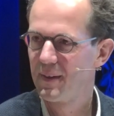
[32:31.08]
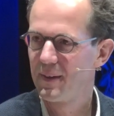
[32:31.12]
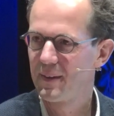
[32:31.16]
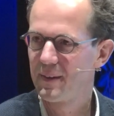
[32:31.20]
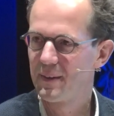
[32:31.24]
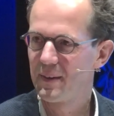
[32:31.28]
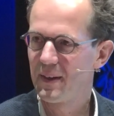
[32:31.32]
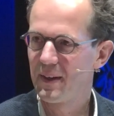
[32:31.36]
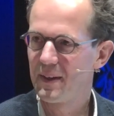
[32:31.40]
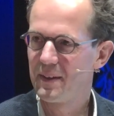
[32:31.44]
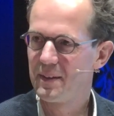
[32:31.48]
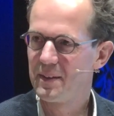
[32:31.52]

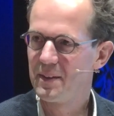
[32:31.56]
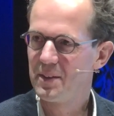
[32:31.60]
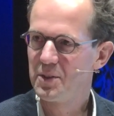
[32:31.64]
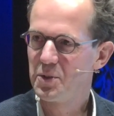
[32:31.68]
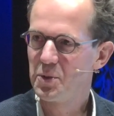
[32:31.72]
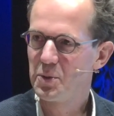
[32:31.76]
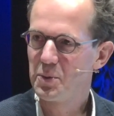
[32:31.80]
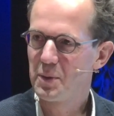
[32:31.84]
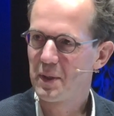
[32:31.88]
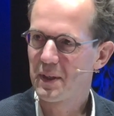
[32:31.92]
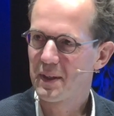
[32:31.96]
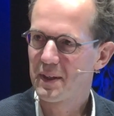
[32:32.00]
And did
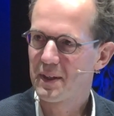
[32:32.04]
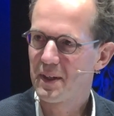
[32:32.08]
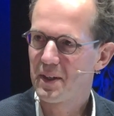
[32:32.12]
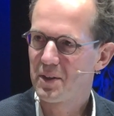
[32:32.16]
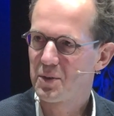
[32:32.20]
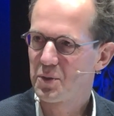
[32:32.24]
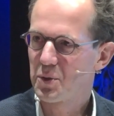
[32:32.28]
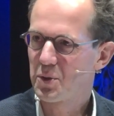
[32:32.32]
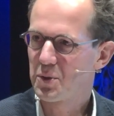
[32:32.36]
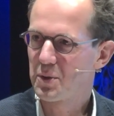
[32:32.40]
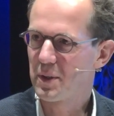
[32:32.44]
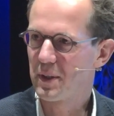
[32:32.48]
you
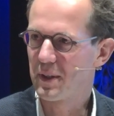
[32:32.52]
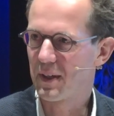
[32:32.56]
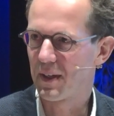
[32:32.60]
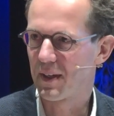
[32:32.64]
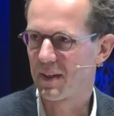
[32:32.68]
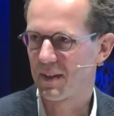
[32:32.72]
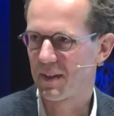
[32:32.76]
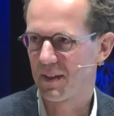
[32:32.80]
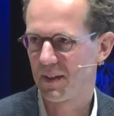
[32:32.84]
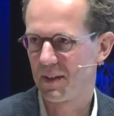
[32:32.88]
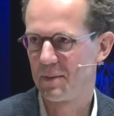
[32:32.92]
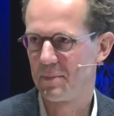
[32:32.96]
encounter, I, I
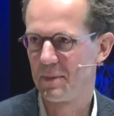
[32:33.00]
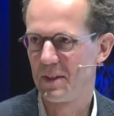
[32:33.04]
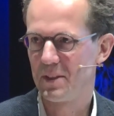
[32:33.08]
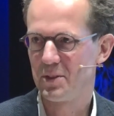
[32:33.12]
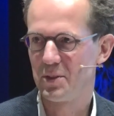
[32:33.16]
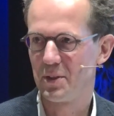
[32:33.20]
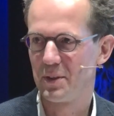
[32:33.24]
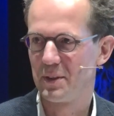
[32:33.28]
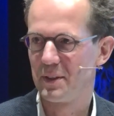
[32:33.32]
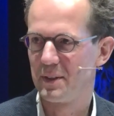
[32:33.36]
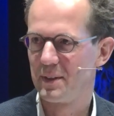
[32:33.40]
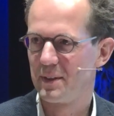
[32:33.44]
can
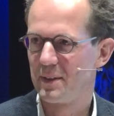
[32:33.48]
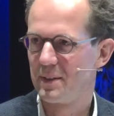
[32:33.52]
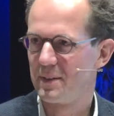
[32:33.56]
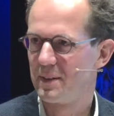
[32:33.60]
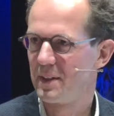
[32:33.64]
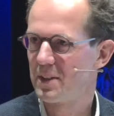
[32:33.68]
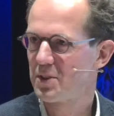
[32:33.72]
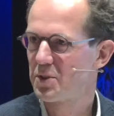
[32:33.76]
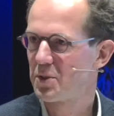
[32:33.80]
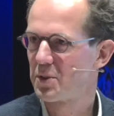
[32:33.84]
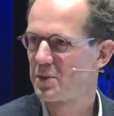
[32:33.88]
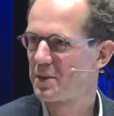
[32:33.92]
imagine, in the
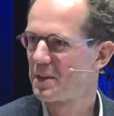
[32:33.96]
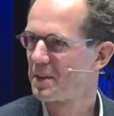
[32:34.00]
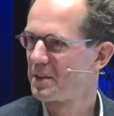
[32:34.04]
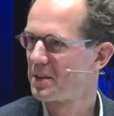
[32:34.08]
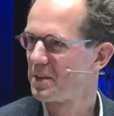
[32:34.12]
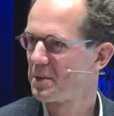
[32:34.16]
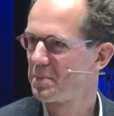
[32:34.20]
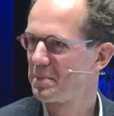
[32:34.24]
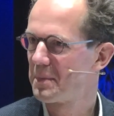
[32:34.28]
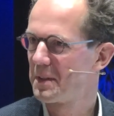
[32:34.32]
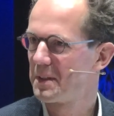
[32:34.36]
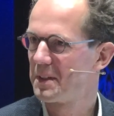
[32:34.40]
desert there are
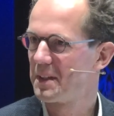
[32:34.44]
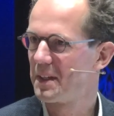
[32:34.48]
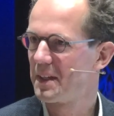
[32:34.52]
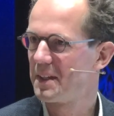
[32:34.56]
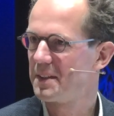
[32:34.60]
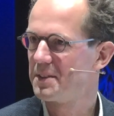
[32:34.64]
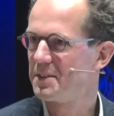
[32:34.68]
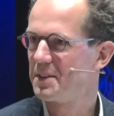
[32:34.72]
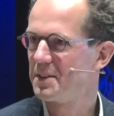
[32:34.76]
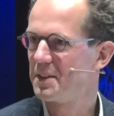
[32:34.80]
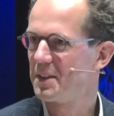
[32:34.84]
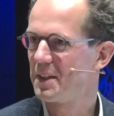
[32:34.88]
not many A
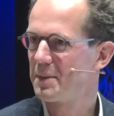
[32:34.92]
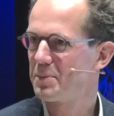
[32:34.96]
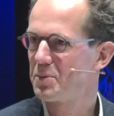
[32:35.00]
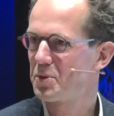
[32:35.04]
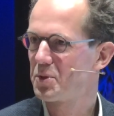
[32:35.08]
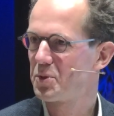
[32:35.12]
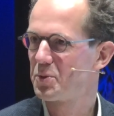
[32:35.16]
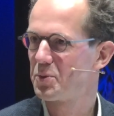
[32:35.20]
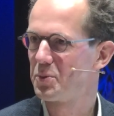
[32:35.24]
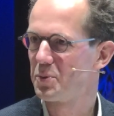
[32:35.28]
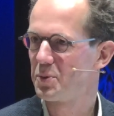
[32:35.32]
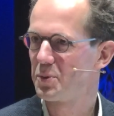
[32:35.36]
T Ms
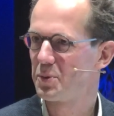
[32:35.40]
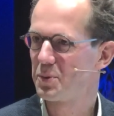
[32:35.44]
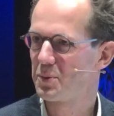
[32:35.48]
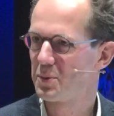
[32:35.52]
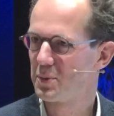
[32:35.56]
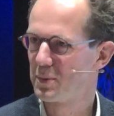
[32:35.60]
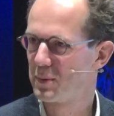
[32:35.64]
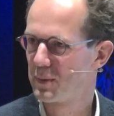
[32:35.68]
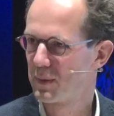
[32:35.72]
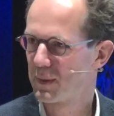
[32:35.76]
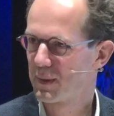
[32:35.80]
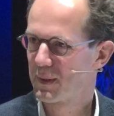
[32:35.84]
to,
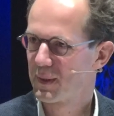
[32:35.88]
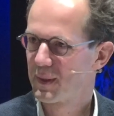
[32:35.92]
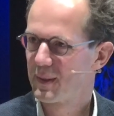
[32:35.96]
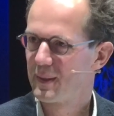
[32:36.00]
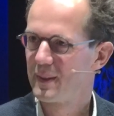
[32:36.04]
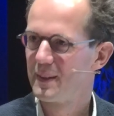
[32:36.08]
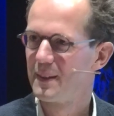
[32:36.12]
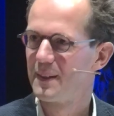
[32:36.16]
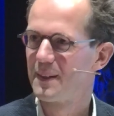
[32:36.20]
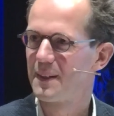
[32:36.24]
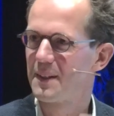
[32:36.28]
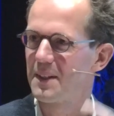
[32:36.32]
to
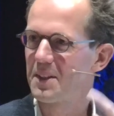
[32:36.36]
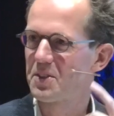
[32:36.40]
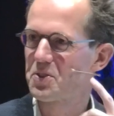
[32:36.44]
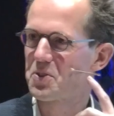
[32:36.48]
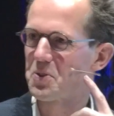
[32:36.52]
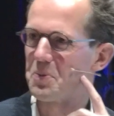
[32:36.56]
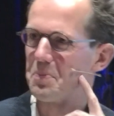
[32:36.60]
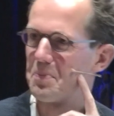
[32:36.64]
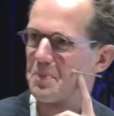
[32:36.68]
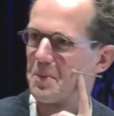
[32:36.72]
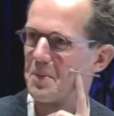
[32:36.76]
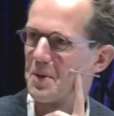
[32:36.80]
get
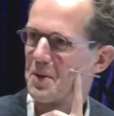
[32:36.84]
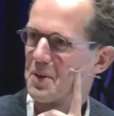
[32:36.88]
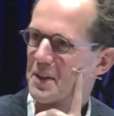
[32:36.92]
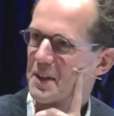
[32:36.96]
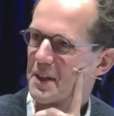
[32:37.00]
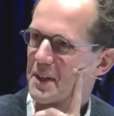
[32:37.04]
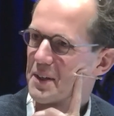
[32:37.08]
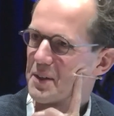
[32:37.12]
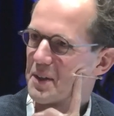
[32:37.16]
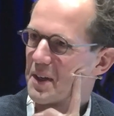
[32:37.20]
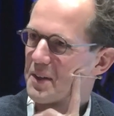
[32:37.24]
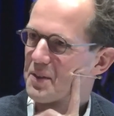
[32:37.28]
some money
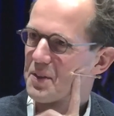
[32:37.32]
out. How did